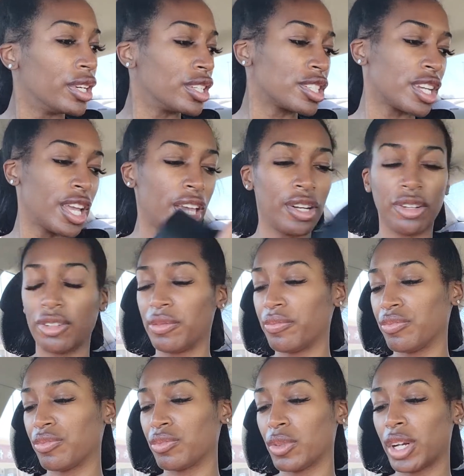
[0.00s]
their channel.
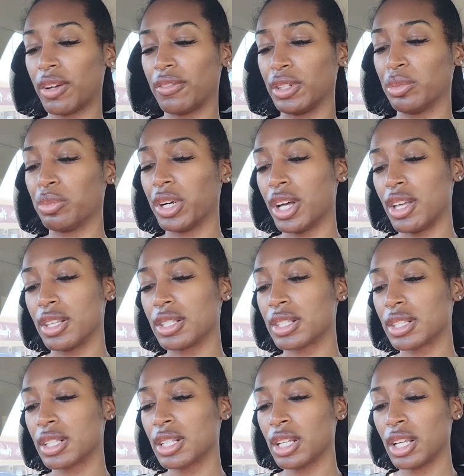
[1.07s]
One of them
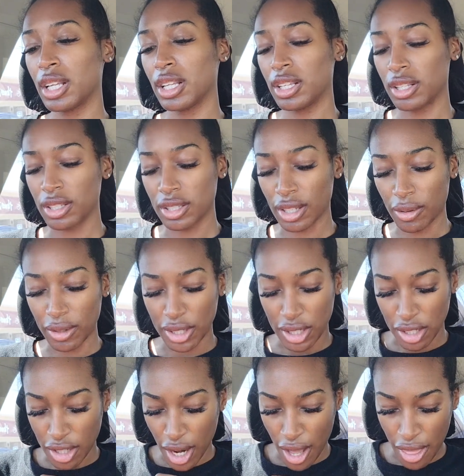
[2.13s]
was. So I
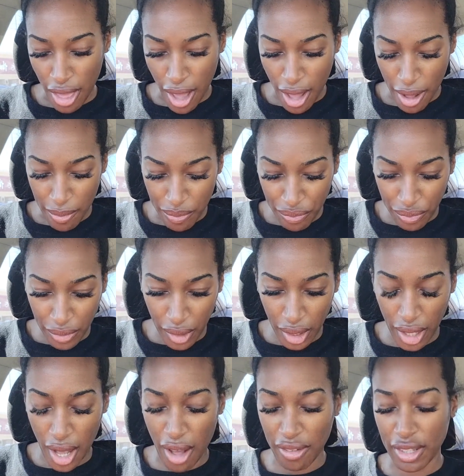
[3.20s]
wanted to try that.
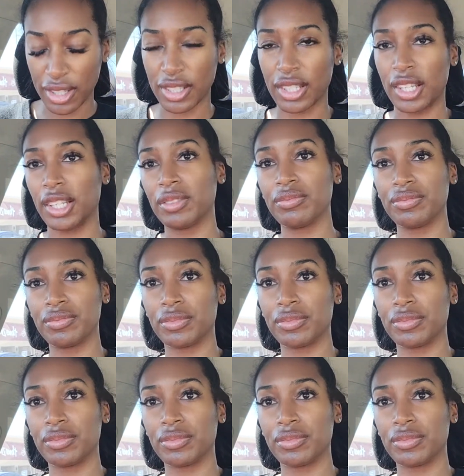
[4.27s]
Obviously